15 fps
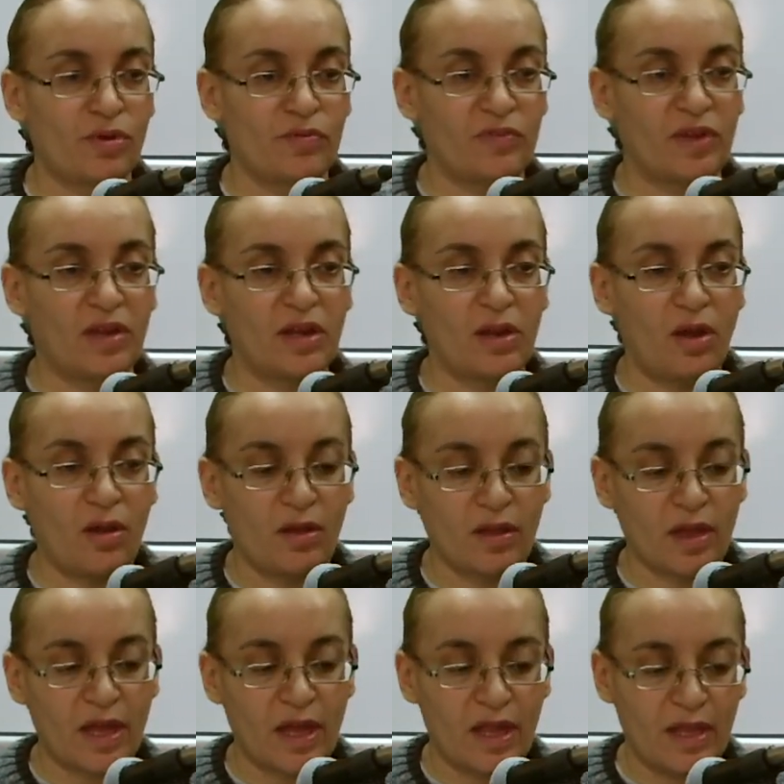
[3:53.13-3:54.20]
very long,
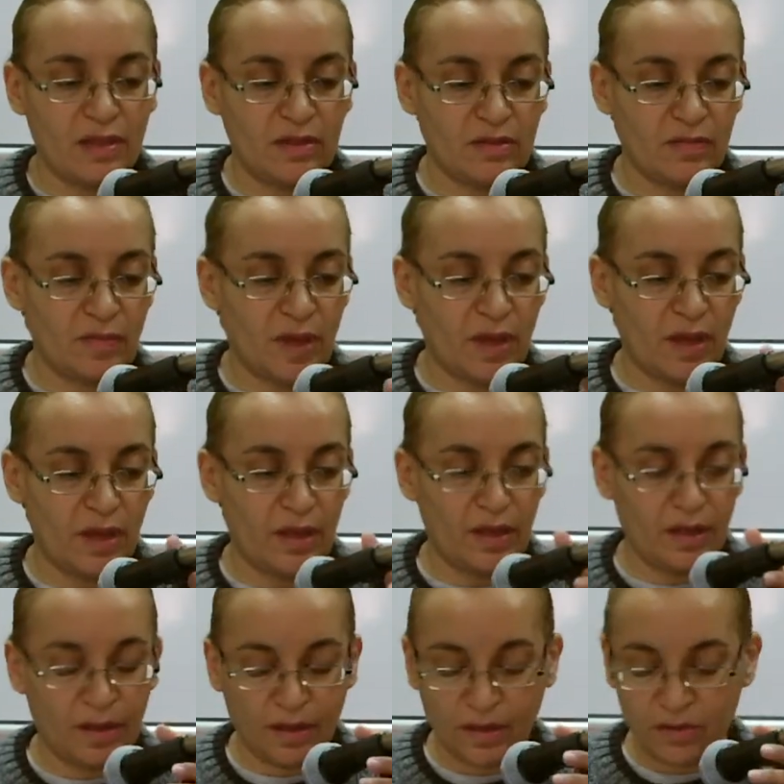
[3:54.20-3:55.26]
and my
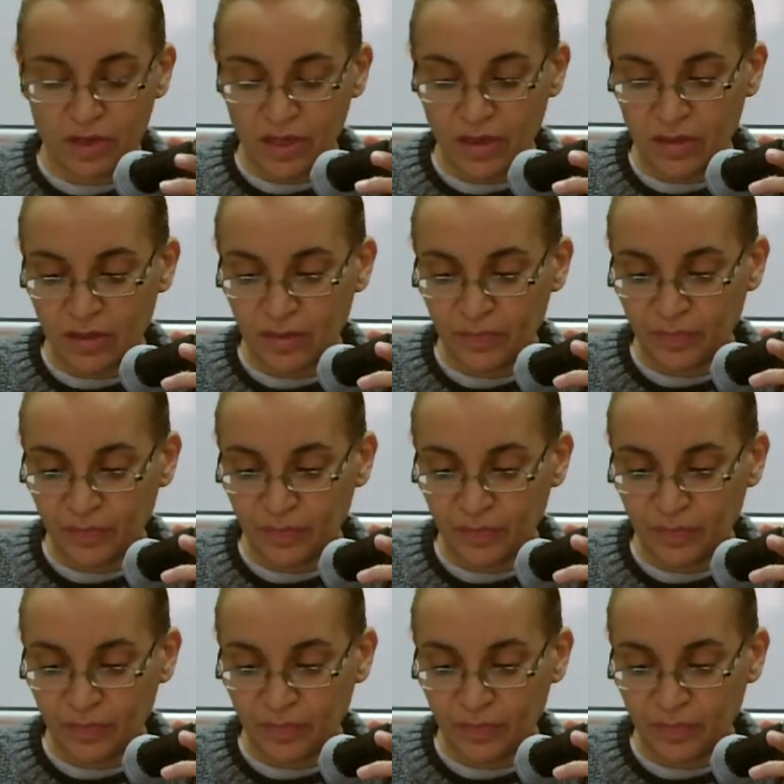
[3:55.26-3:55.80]
Greek